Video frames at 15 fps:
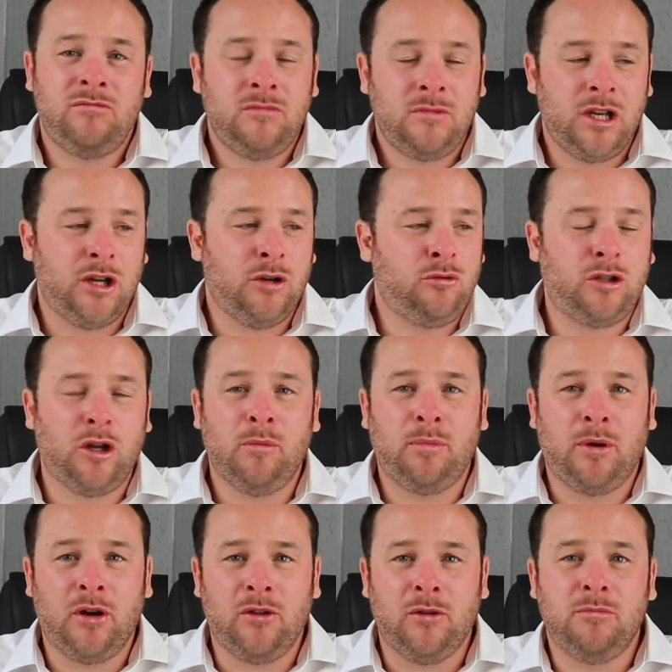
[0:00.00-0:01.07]
no, don't
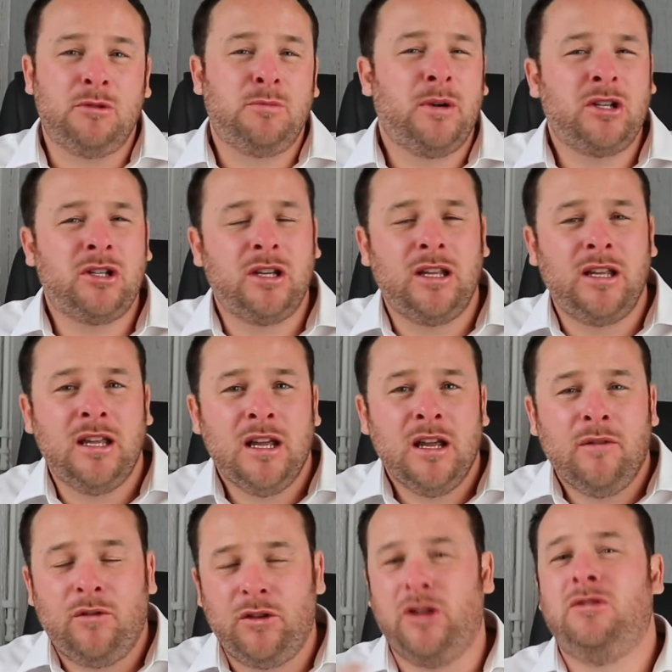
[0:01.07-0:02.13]
buy them, especially
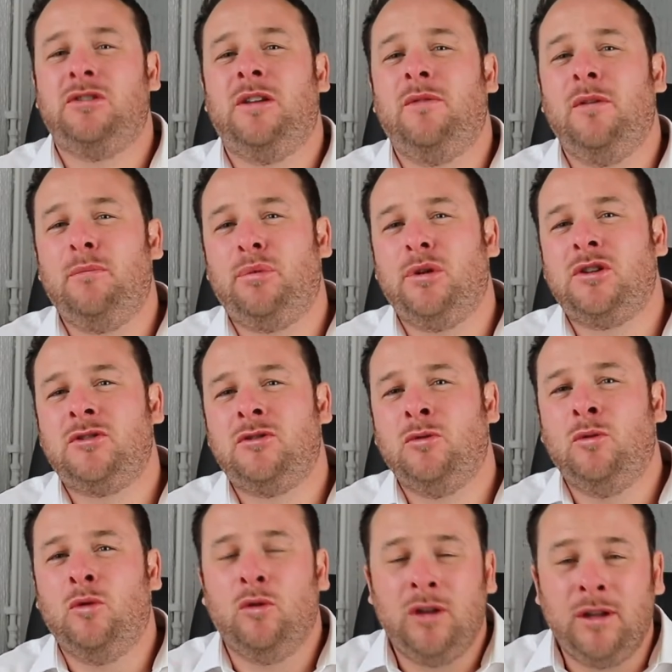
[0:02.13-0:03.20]
for those living in Bristol
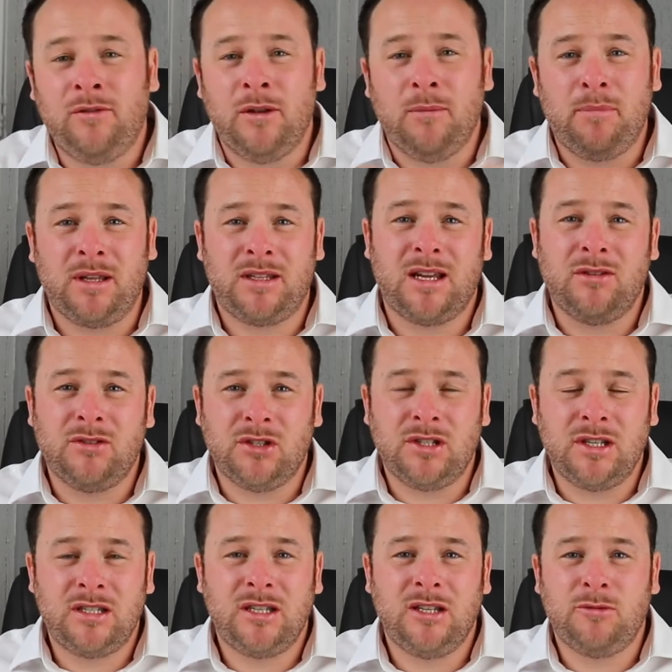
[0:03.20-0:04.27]
or lived in big towns and
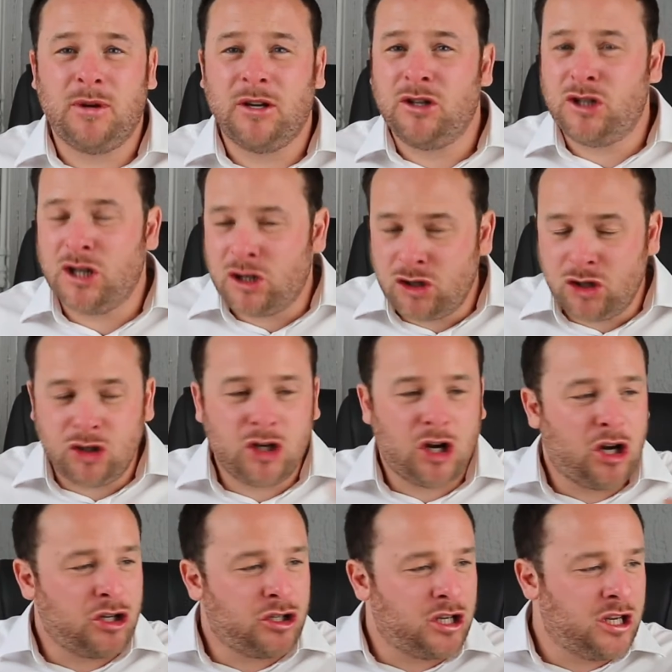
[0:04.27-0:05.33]
cities where congestion
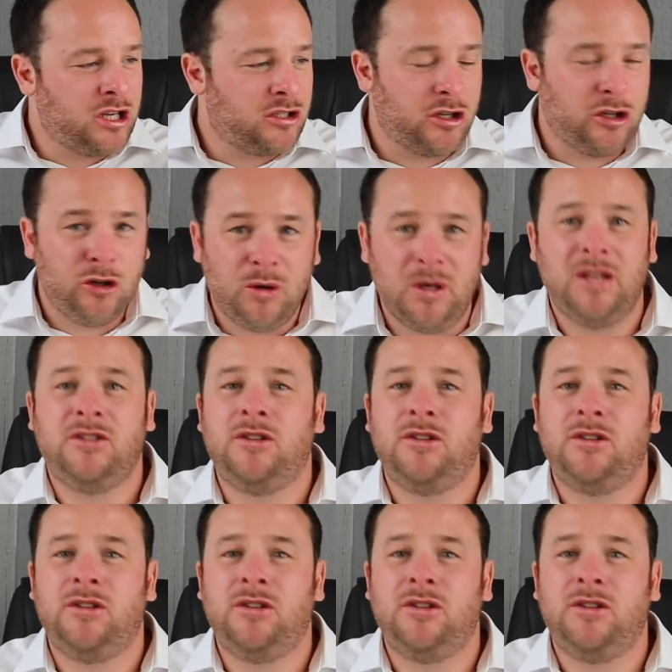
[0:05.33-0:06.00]
charges and ULEZ